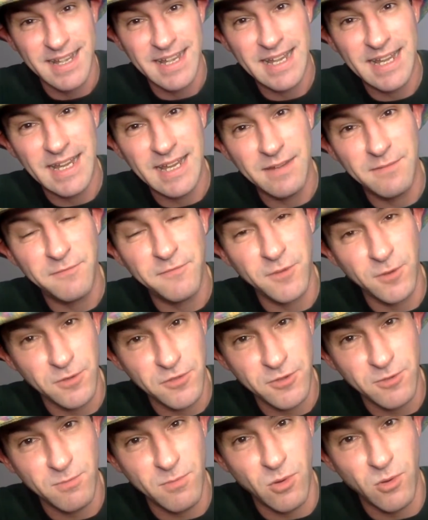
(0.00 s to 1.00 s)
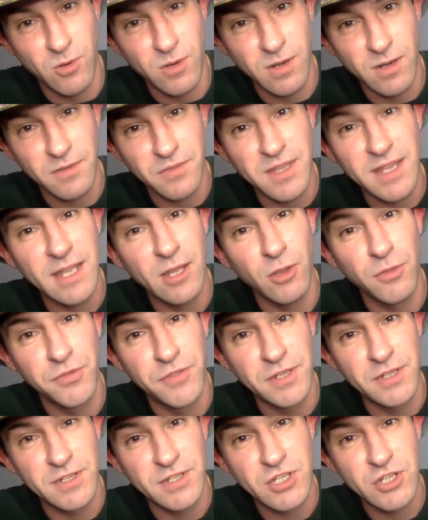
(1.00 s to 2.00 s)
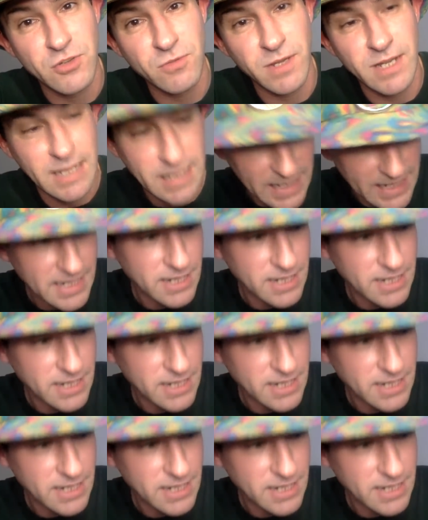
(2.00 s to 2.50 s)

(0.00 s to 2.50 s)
And furthermore, the health industry,